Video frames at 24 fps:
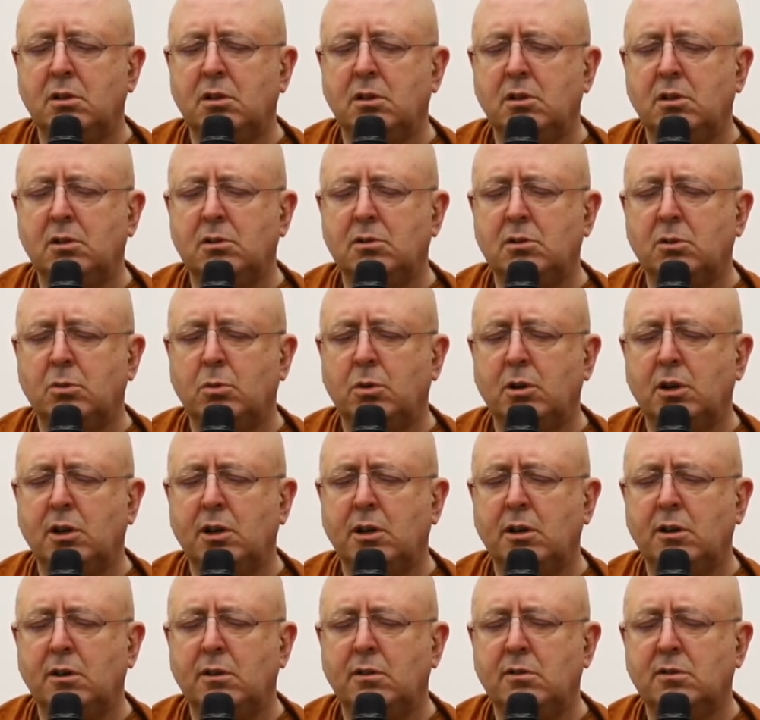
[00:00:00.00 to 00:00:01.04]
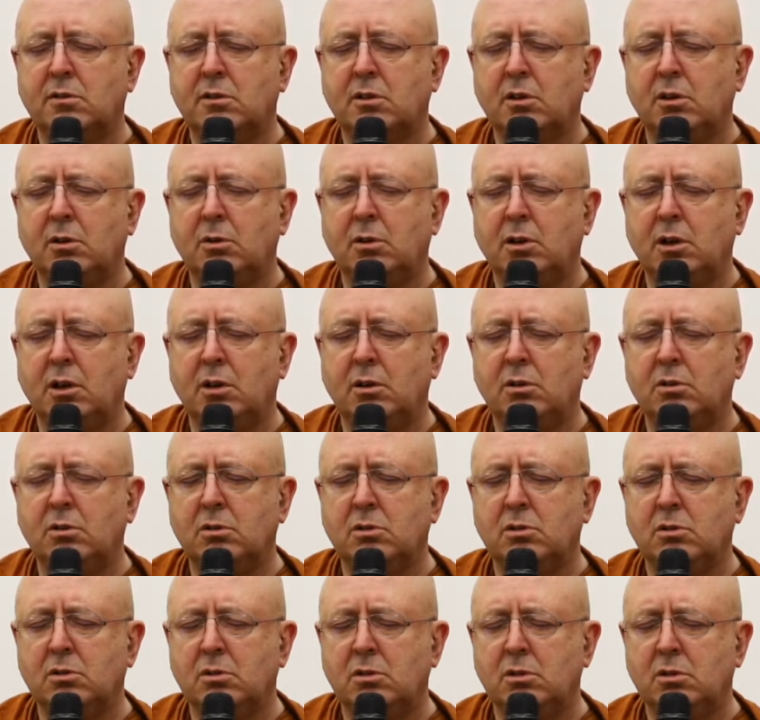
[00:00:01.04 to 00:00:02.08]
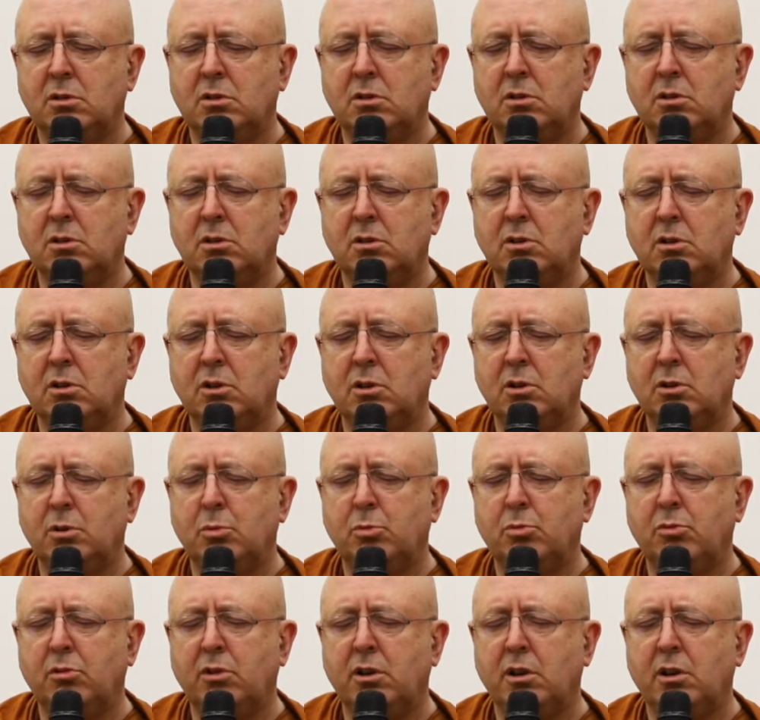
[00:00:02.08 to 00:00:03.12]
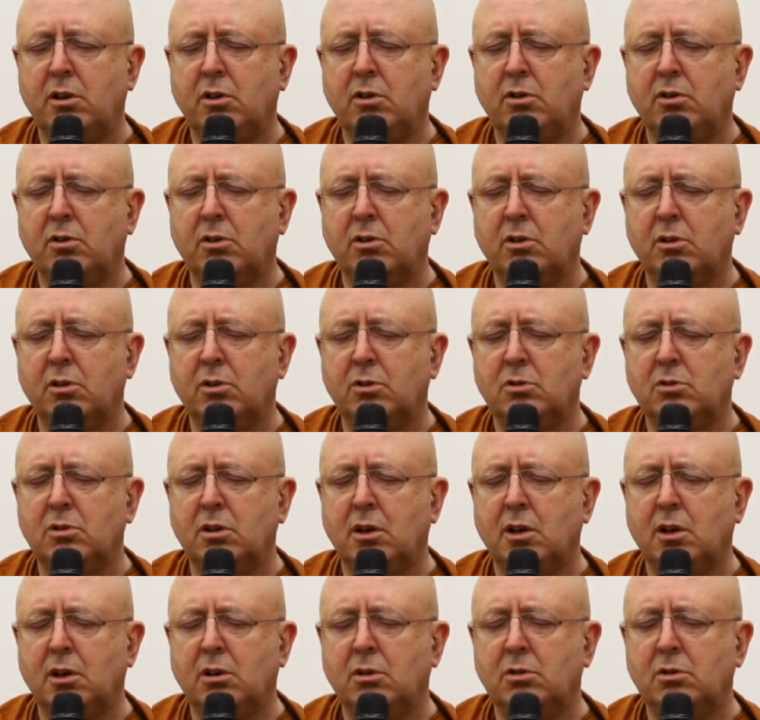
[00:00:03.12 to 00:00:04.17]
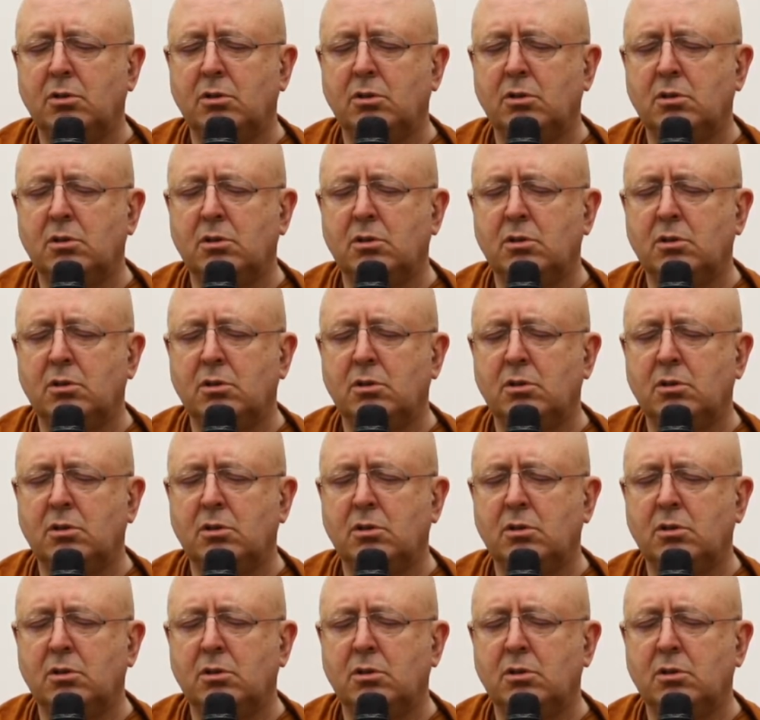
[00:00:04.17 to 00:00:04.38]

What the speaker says: and as the waves go out, your breath goes out.